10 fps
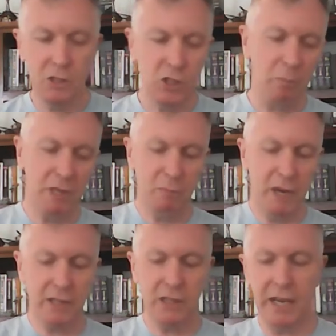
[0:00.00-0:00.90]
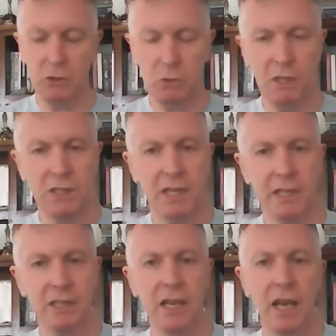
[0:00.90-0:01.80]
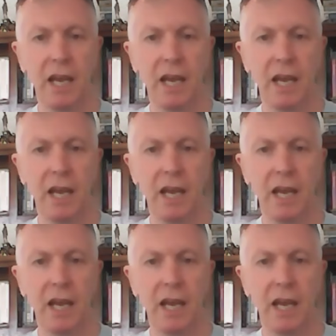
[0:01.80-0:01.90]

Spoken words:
jumping back to Angels 1-6,